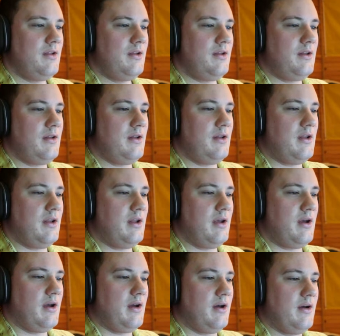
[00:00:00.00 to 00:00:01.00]

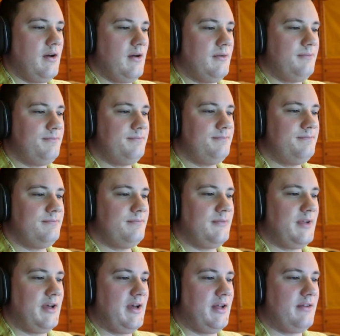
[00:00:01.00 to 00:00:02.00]
No.
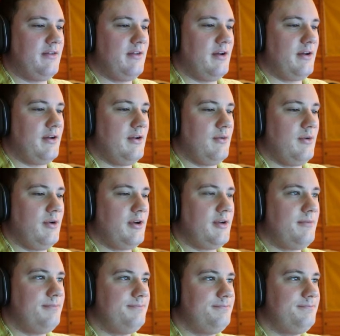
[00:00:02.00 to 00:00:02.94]
That's not gonna work.